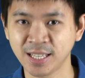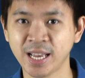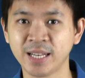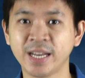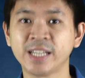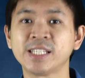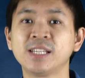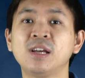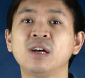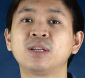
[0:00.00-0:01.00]
And that's
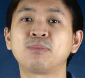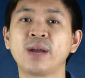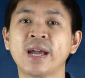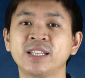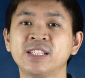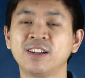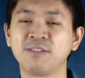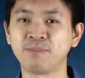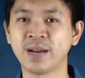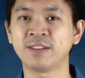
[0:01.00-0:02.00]
the practice
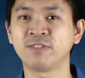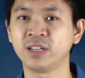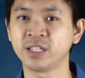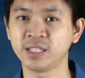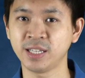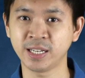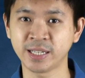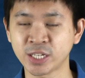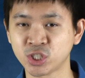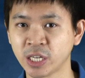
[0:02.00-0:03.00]
of mindfulness in a
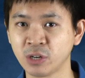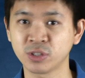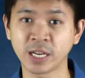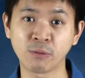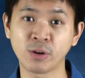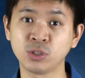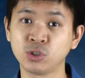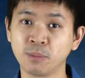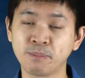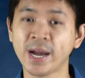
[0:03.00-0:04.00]
nutshell that I want to
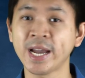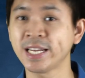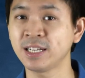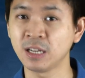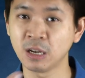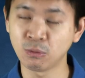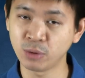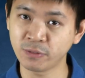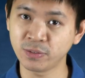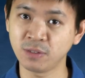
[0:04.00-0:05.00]
combine
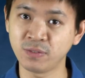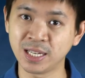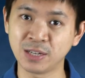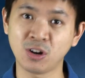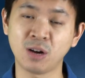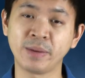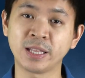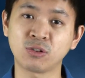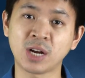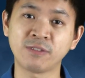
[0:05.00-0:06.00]
with the video on my
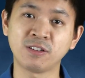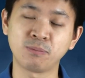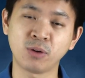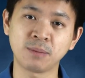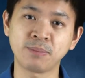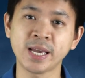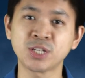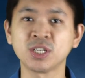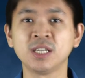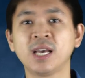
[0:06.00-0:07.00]
Thrive with Point
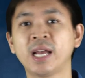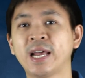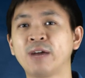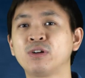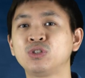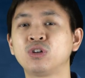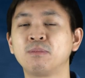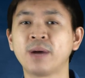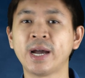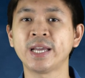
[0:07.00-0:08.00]
page, and that I want to
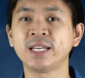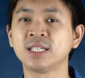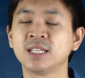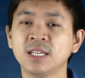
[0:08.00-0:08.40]
combine